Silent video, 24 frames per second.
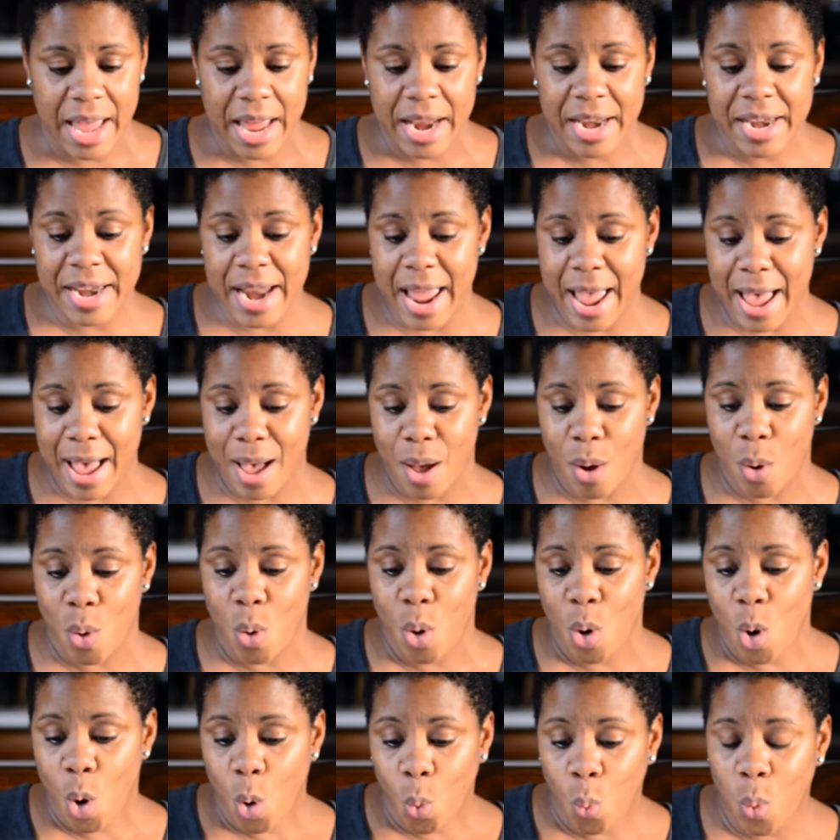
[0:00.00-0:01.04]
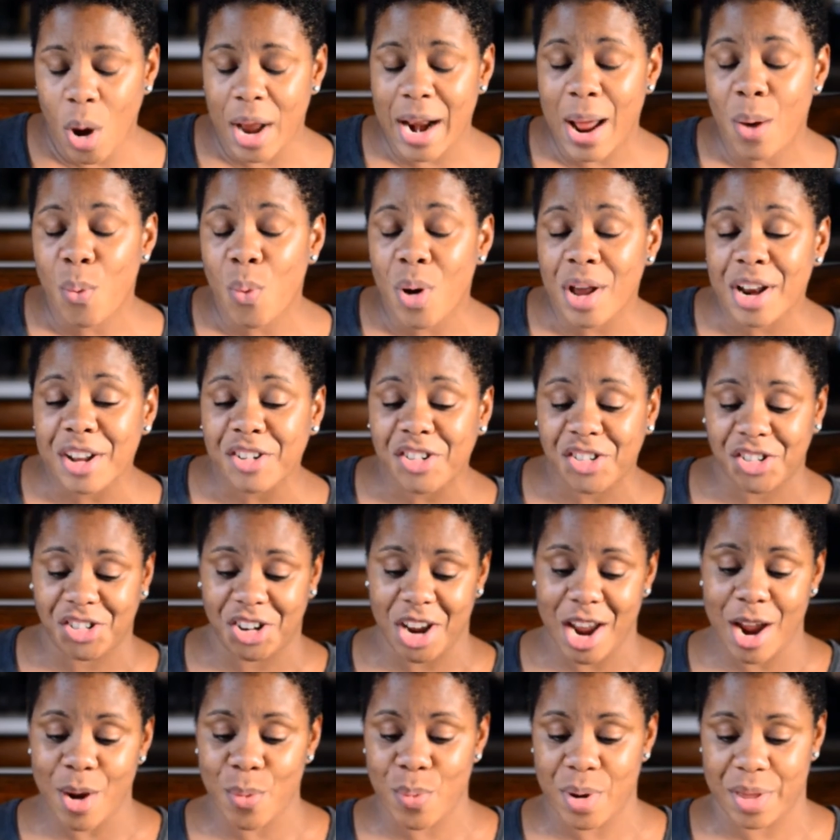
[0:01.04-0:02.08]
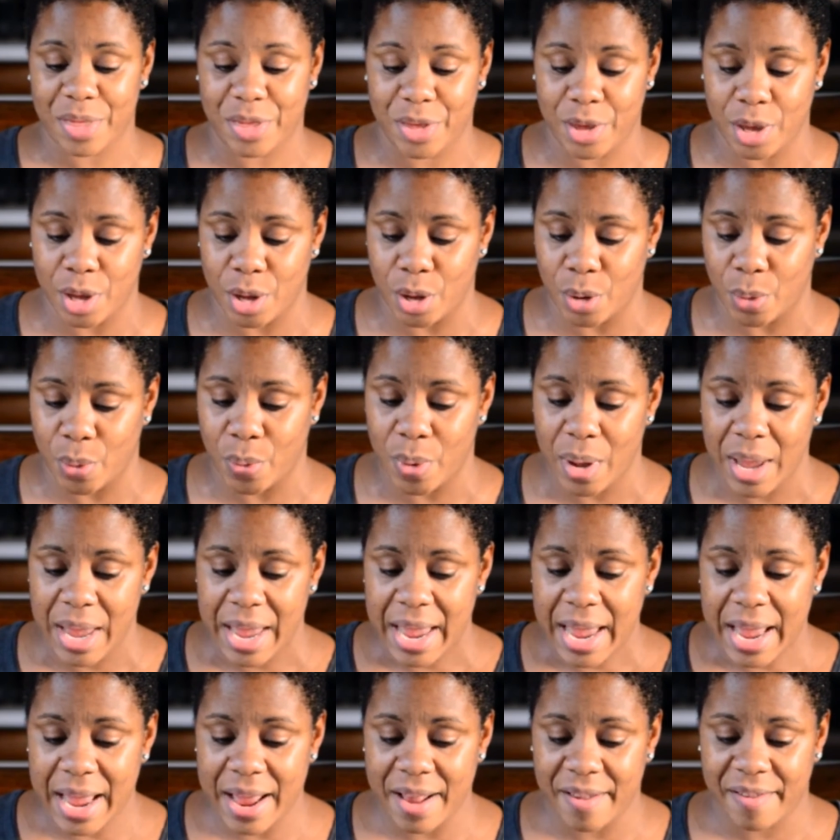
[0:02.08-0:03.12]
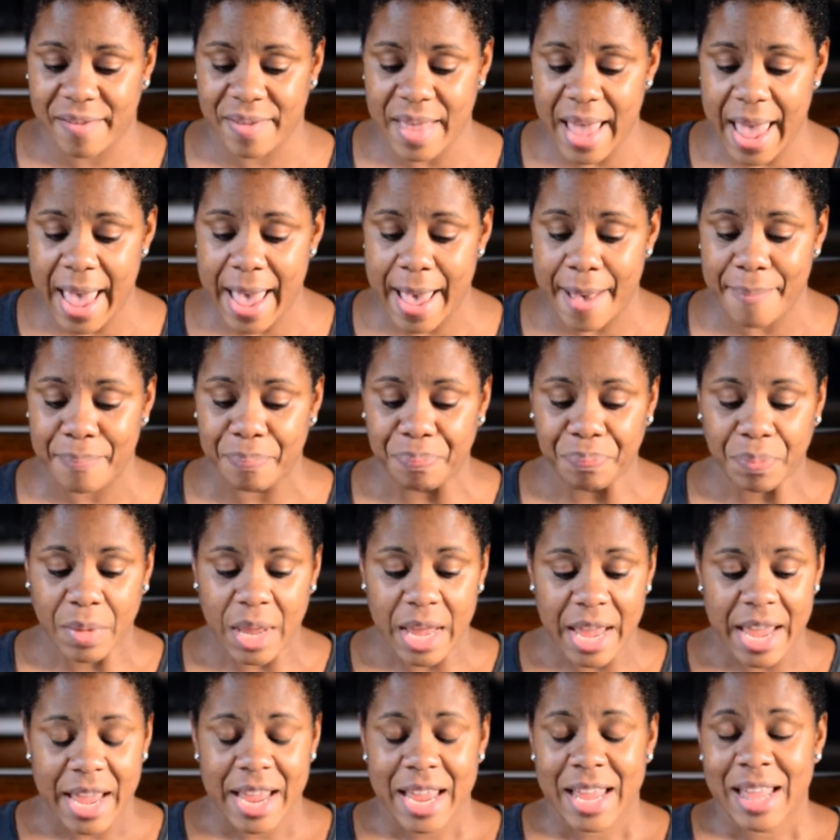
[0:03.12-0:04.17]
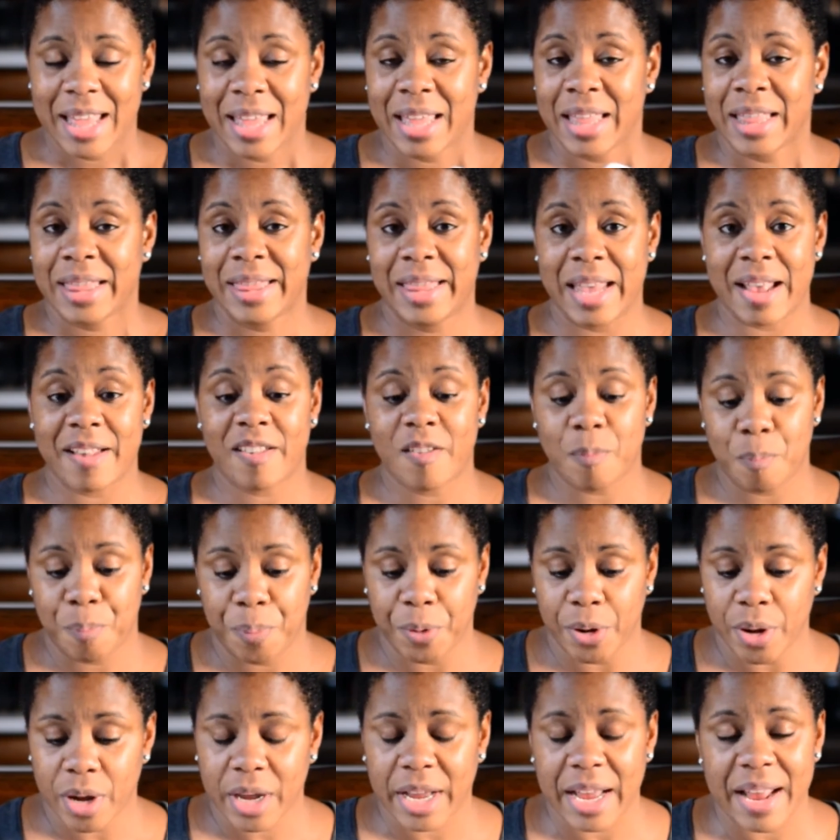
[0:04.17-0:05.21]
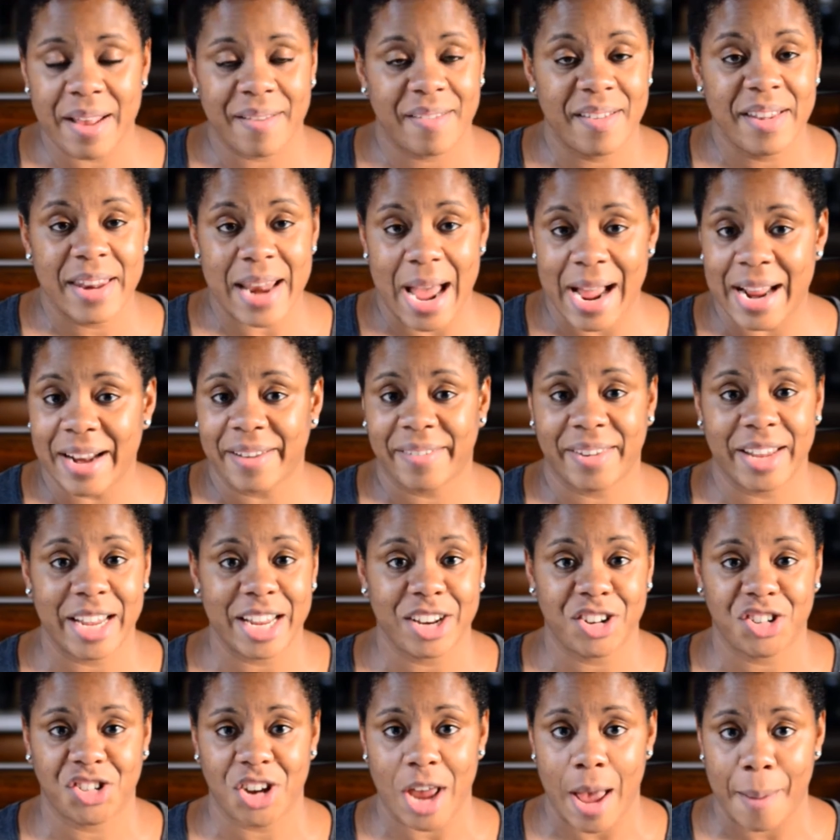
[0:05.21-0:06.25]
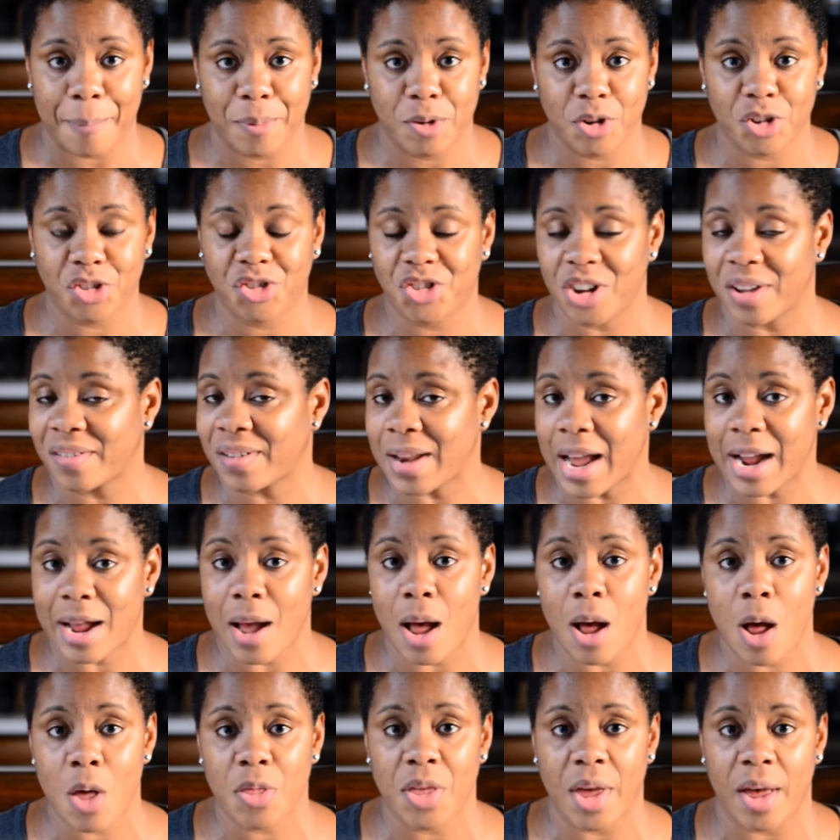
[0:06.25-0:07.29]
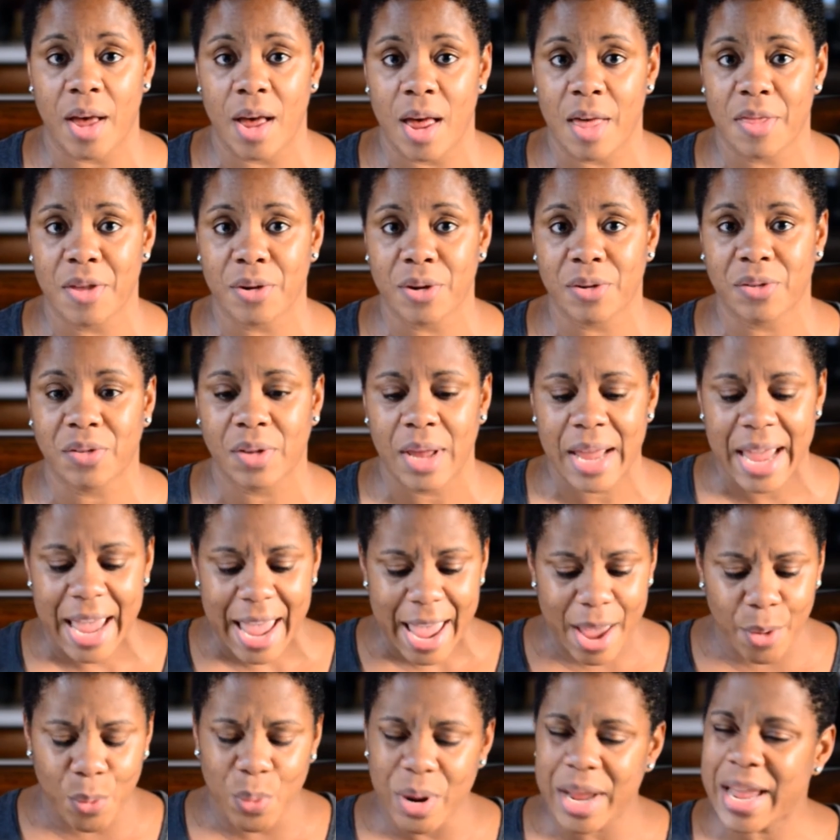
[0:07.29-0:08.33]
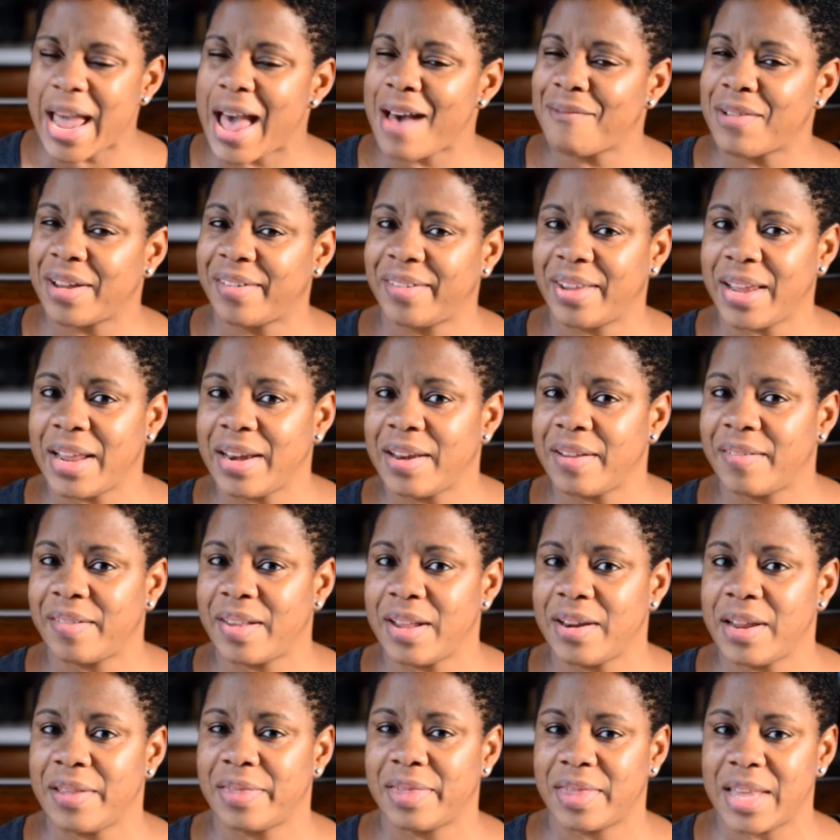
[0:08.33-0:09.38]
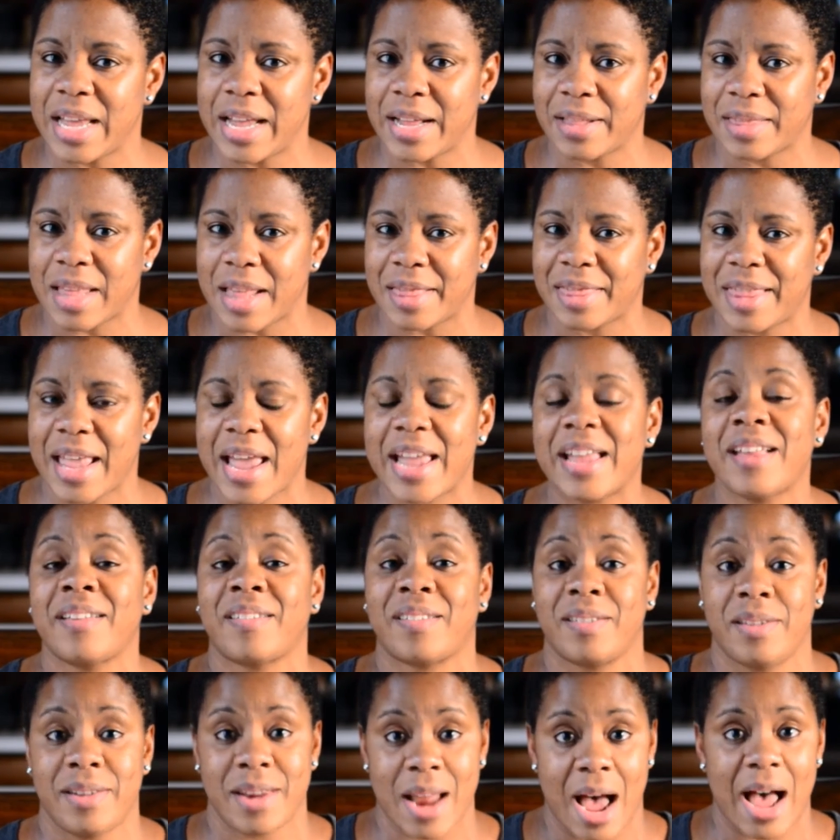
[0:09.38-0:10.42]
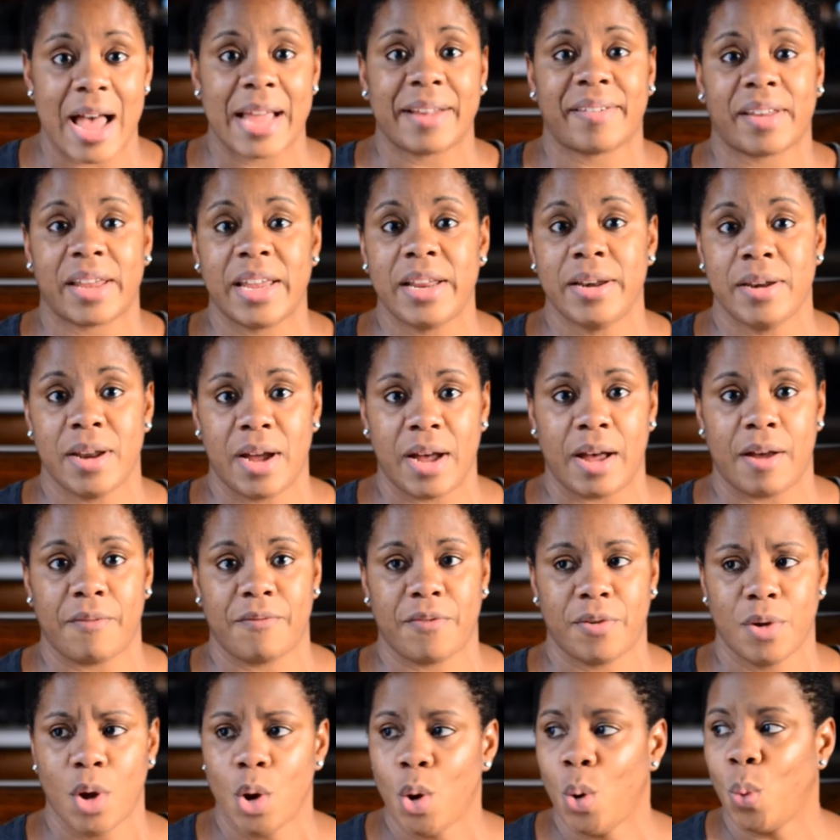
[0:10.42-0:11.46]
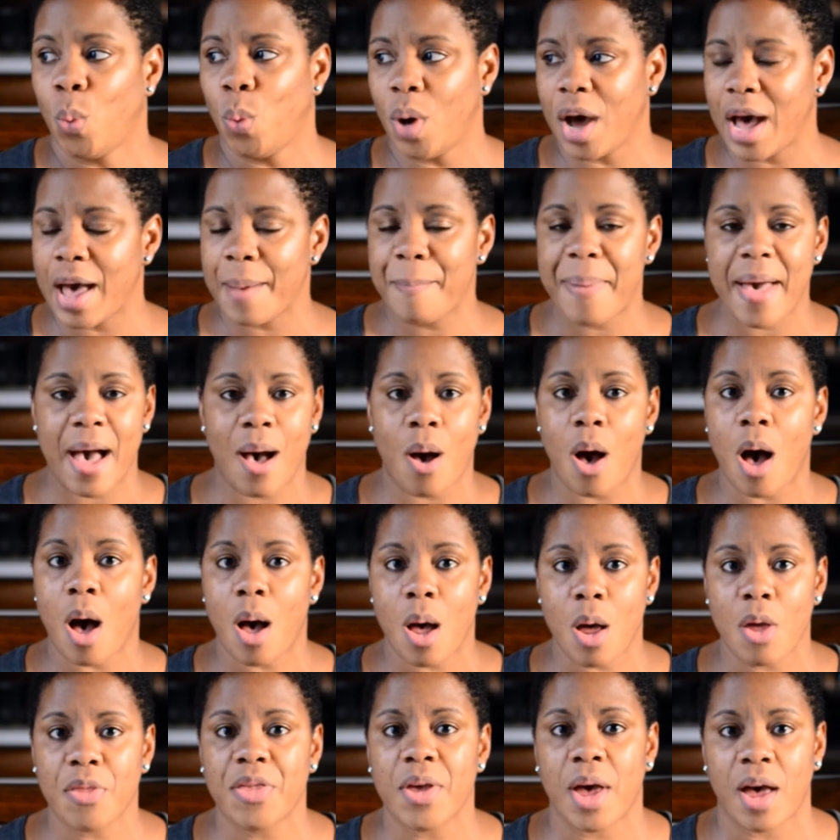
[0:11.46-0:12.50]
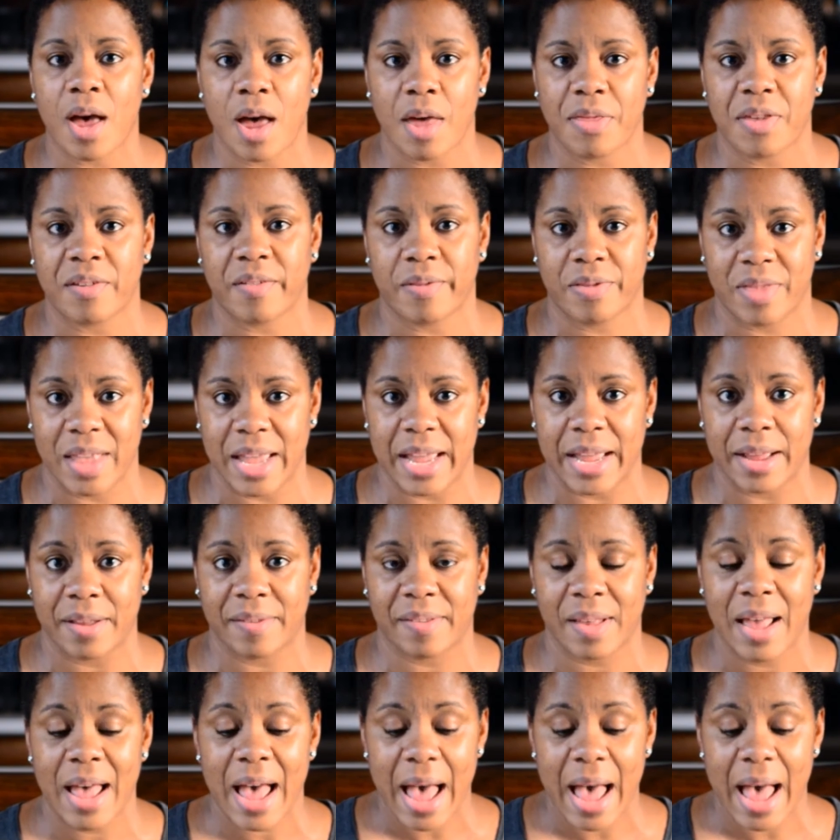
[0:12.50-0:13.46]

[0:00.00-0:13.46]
Now, what I want to share with you is that this book is 19 chapters, just like all the others, and we have a tendency to think that that is not enough. What about all the other things?